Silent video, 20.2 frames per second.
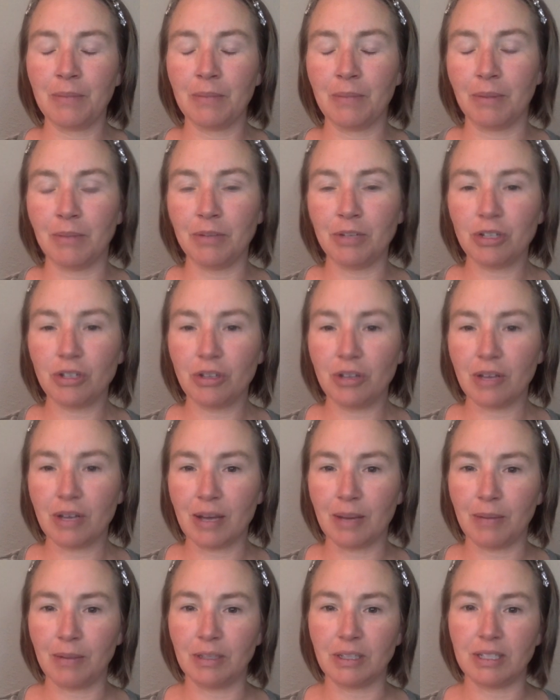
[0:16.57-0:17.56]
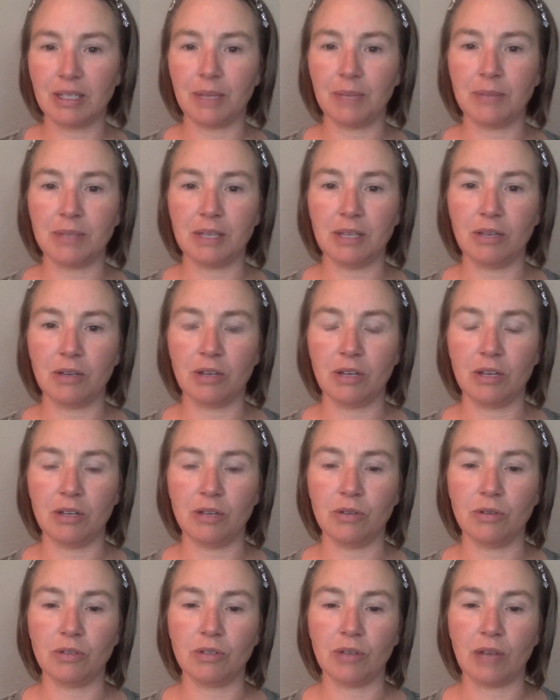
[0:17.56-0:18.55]
But I'm going to show you a couple of tips that you can
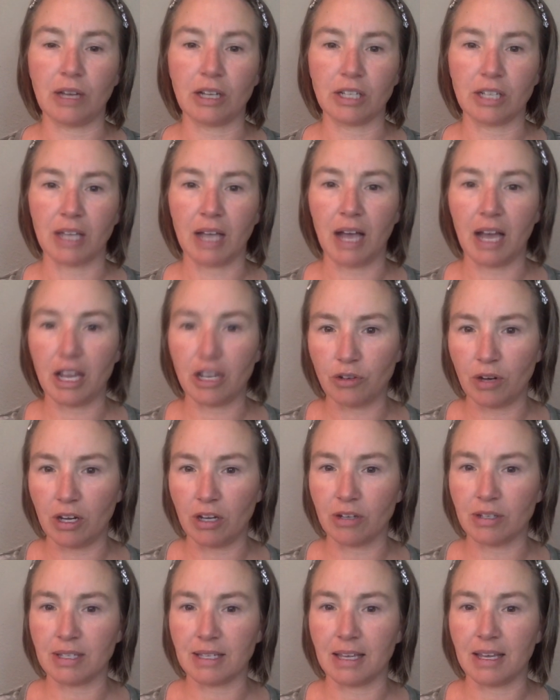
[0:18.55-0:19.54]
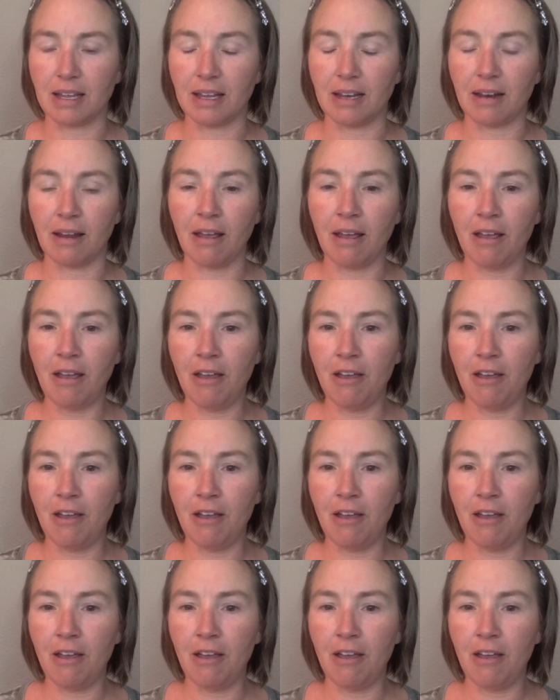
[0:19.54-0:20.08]
use to actually hydrate your skin